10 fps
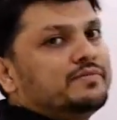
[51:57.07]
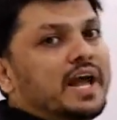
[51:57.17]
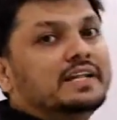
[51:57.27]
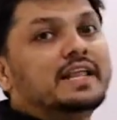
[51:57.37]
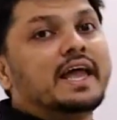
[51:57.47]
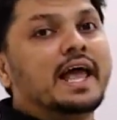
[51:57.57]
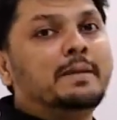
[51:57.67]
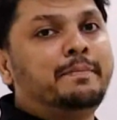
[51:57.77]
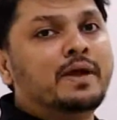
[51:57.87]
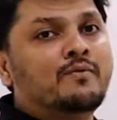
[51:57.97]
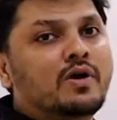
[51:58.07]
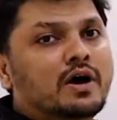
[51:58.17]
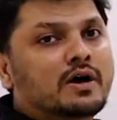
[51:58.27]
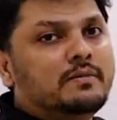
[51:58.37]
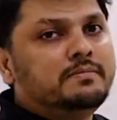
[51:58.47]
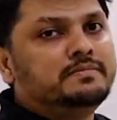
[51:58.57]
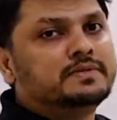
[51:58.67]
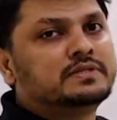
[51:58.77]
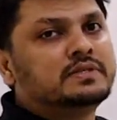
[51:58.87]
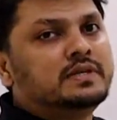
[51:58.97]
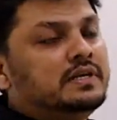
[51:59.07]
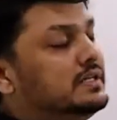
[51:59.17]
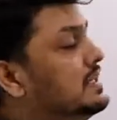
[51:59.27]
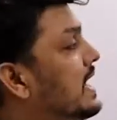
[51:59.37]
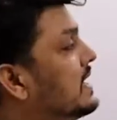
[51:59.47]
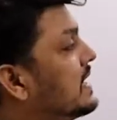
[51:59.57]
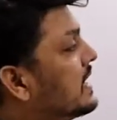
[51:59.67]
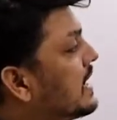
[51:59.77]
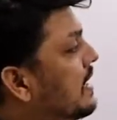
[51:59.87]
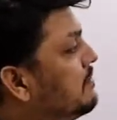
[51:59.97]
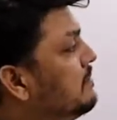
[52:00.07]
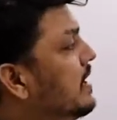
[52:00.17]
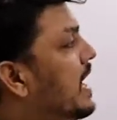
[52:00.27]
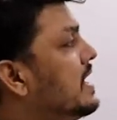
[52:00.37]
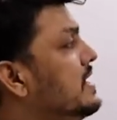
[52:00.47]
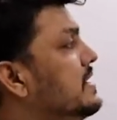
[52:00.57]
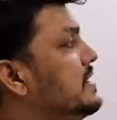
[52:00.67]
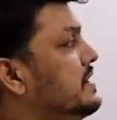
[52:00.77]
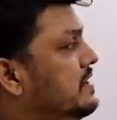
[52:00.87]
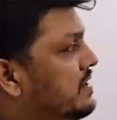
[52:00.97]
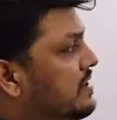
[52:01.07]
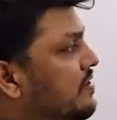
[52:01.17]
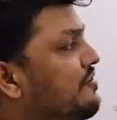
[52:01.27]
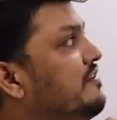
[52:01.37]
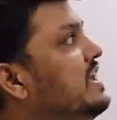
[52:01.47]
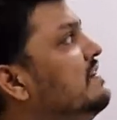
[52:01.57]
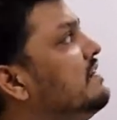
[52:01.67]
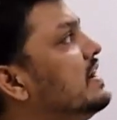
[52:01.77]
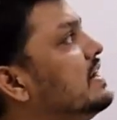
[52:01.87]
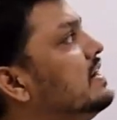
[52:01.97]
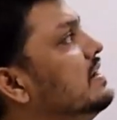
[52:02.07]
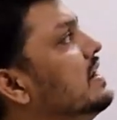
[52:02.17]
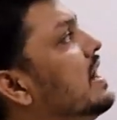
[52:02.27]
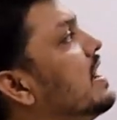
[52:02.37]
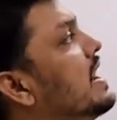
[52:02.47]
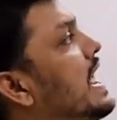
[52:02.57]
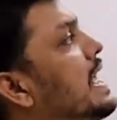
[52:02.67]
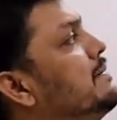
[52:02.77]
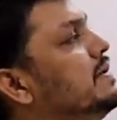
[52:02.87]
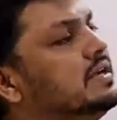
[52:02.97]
And the helping verbs that come under V1 are am